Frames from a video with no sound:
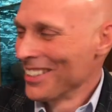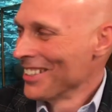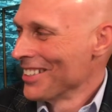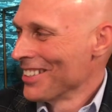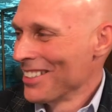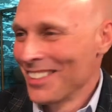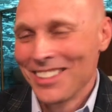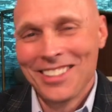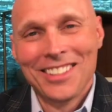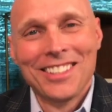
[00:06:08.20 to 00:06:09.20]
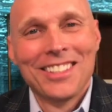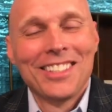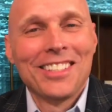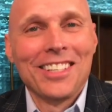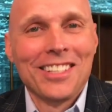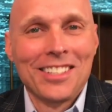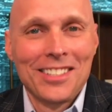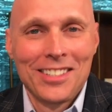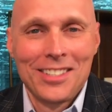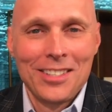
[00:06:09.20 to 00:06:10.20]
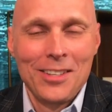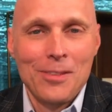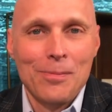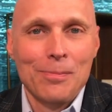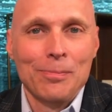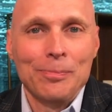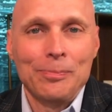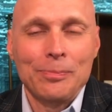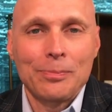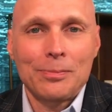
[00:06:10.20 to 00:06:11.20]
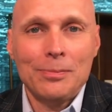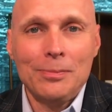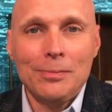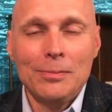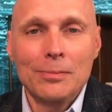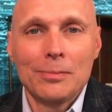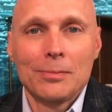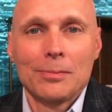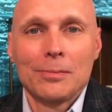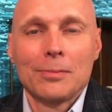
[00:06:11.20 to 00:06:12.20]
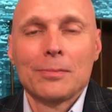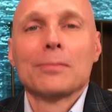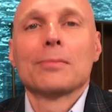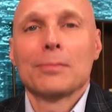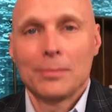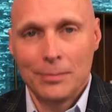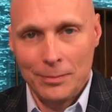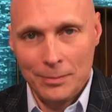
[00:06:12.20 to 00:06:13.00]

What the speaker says: No words are spoken by the person on screen.